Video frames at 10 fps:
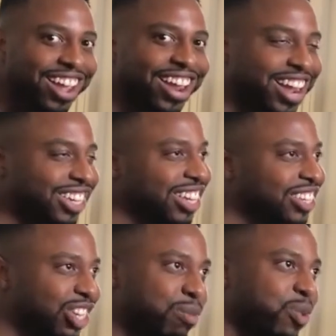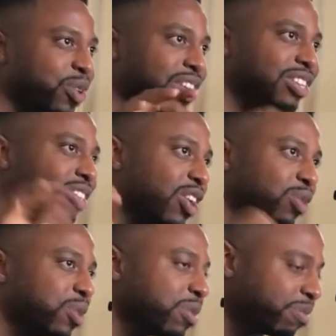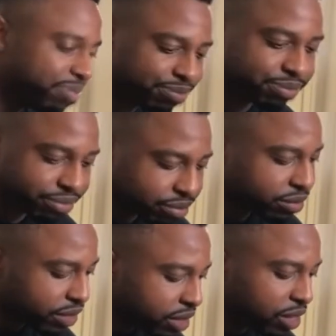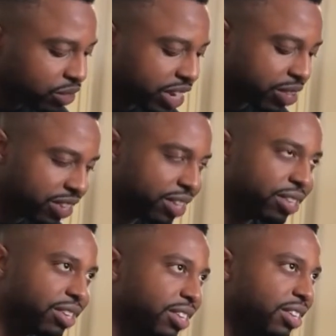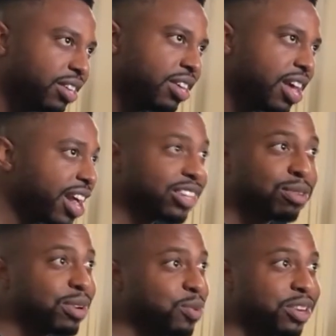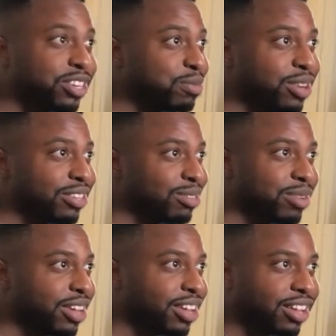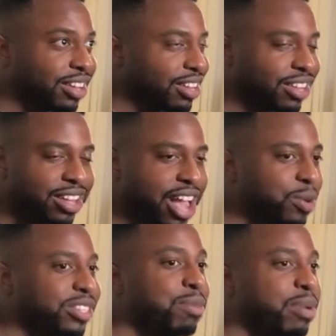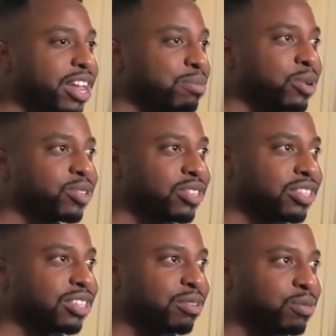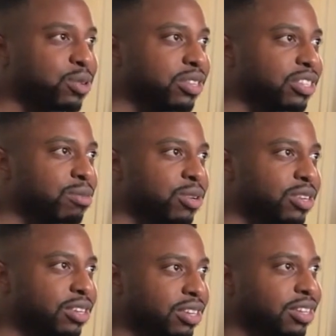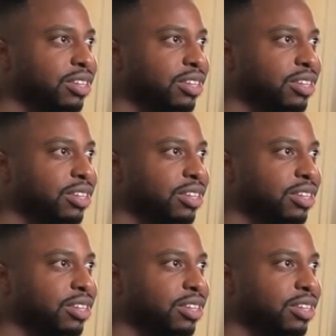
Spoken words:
And I got a chance to jump on one of the songs with him. So that was another. I got so many weird experiences, man. I was T-Pain's personal assistant for a summer.